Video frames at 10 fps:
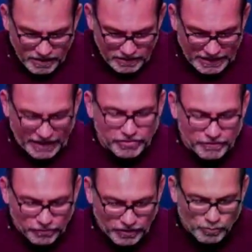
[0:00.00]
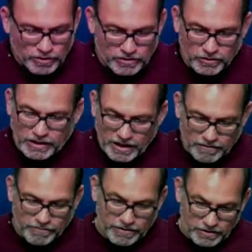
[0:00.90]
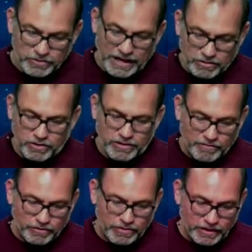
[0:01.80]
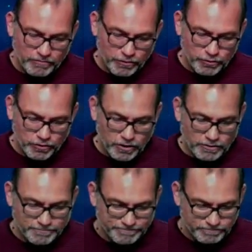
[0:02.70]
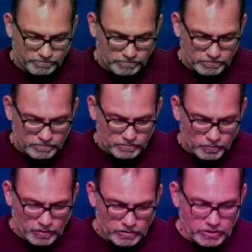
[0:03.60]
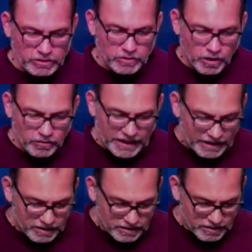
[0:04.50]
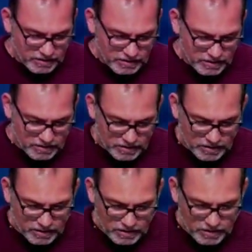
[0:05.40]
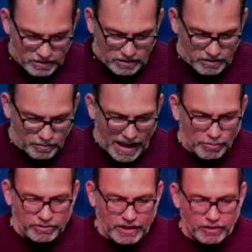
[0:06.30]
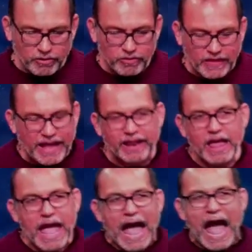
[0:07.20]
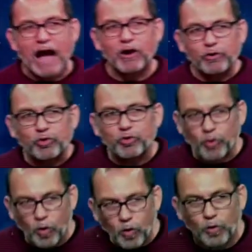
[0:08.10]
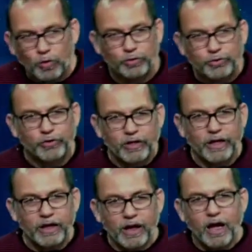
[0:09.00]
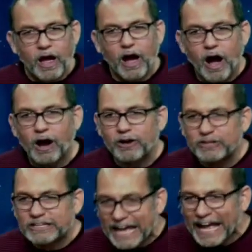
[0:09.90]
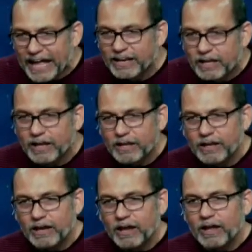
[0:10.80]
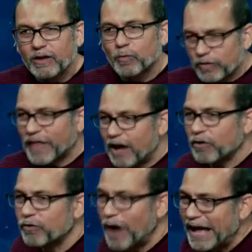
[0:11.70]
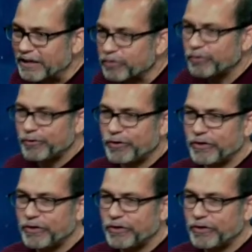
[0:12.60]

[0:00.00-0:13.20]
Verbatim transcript: Death of someone you love changes everything for sure. Do you know that the Bible tells us that our souls are dead without Christ?